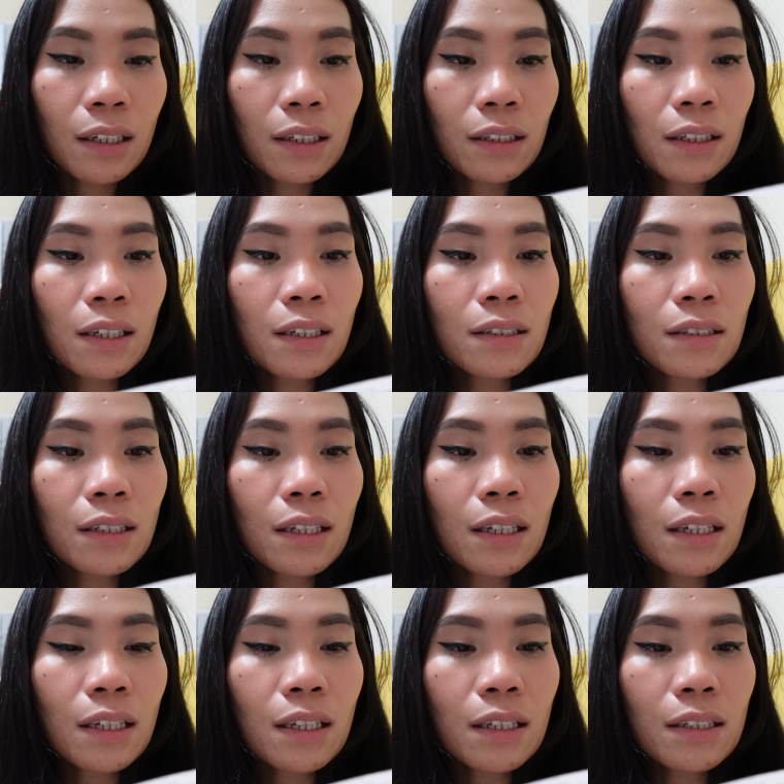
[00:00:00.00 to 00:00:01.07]
This
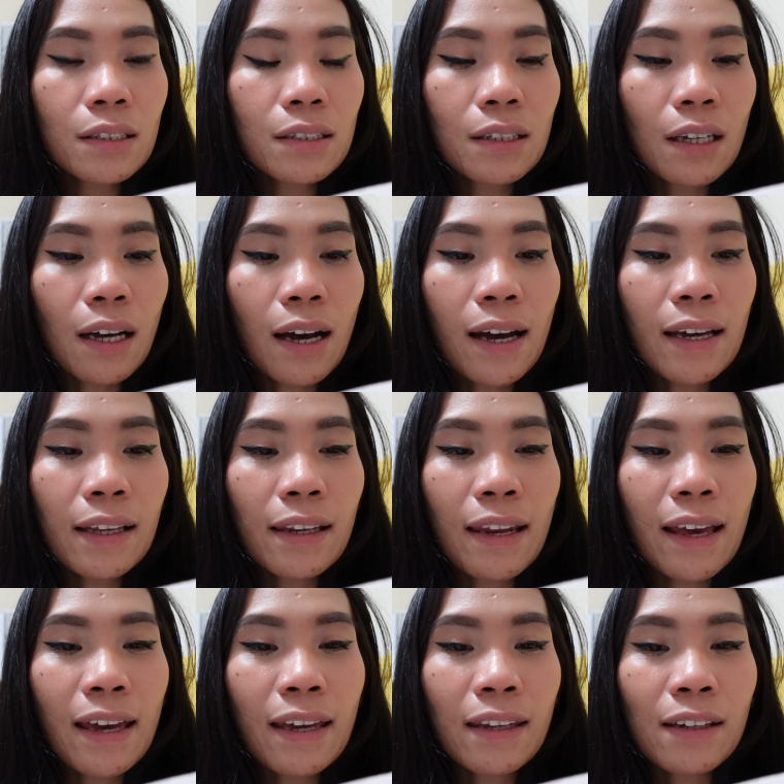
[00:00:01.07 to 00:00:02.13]
is the
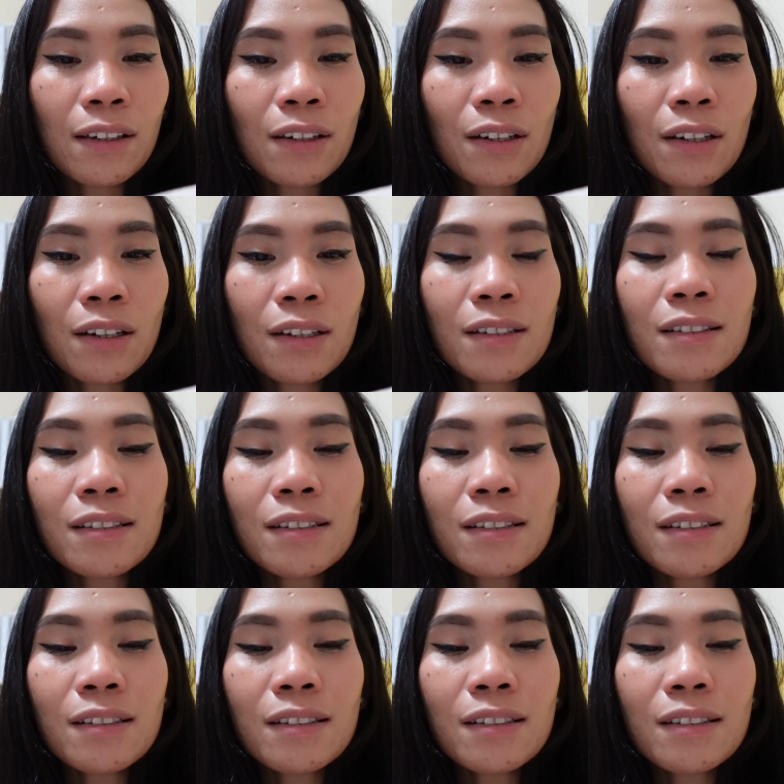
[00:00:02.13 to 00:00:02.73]
eyeliner,